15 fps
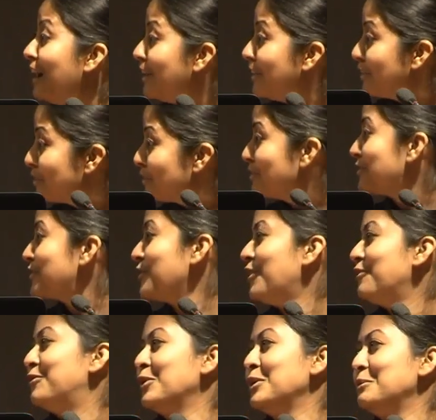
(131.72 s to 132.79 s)
I
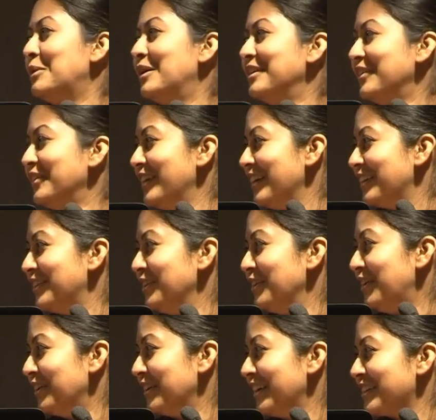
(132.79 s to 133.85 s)
saw 41 on
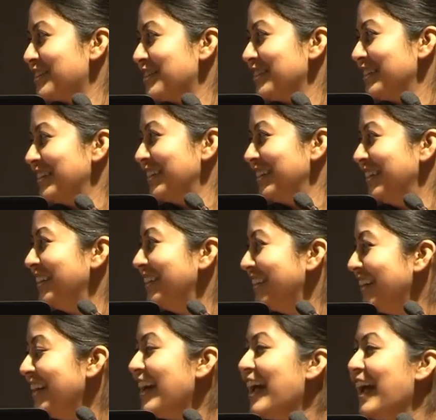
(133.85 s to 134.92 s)
Ethnologue actually.
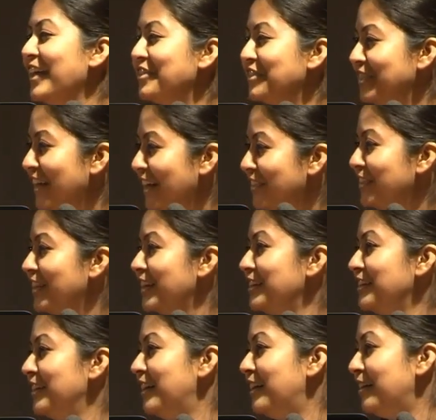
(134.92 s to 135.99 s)
and
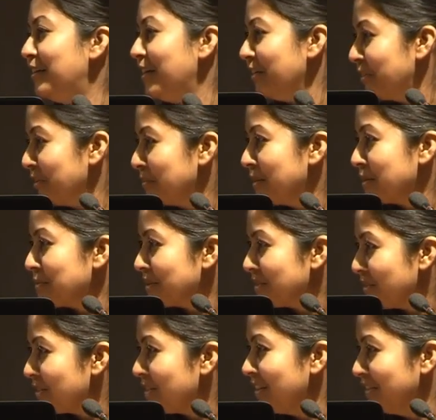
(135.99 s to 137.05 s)
then I think Ms.
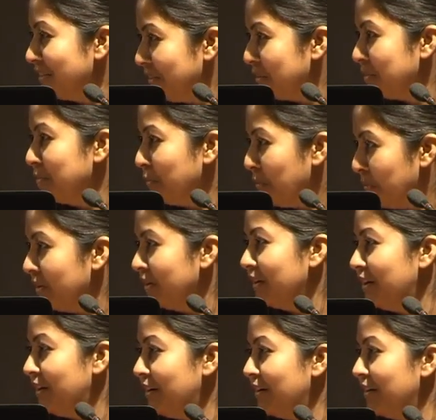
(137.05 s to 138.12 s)
Lothar said there were
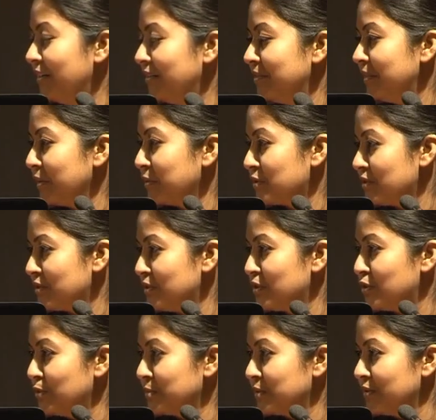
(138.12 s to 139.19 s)
more languages
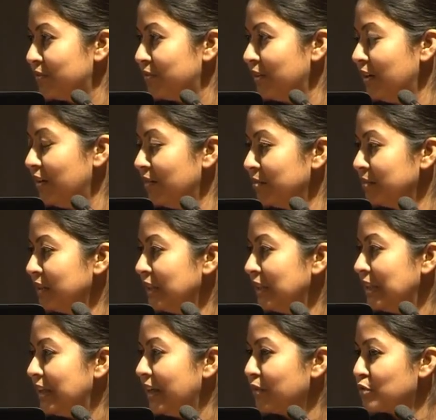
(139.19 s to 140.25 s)
in terms of
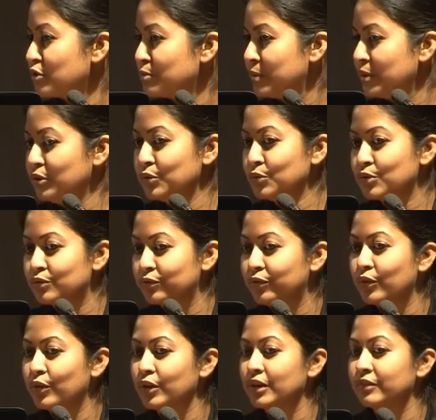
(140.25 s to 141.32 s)
languages being used
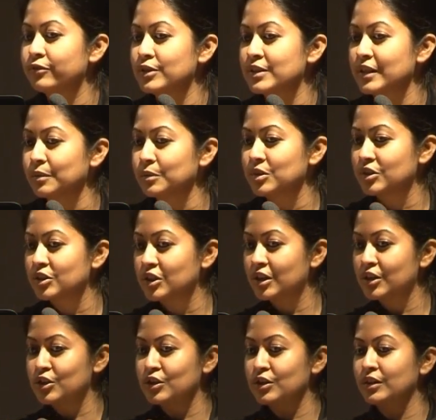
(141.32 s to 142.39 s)
for first language
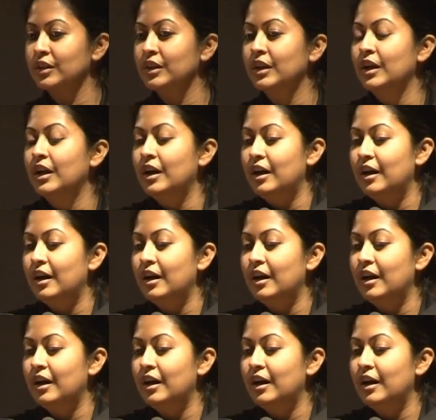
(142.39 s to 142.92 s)
education.